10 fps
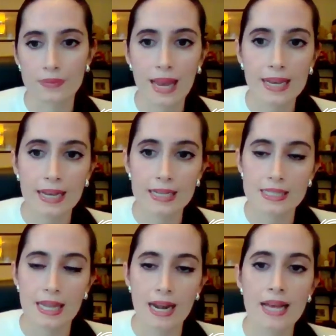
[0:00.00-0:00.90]

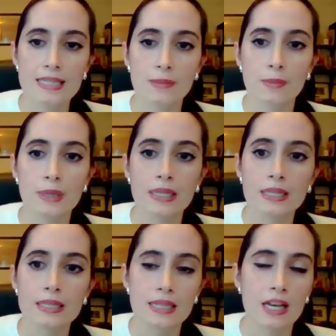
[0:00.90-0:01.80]
decades there hasn't
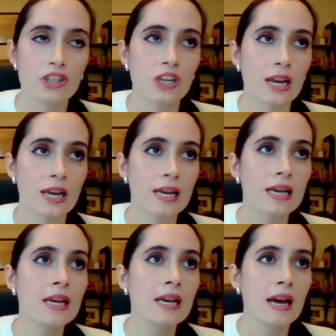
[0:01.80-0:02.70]
been such a
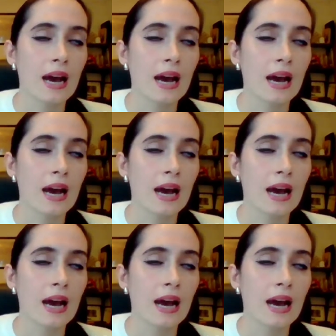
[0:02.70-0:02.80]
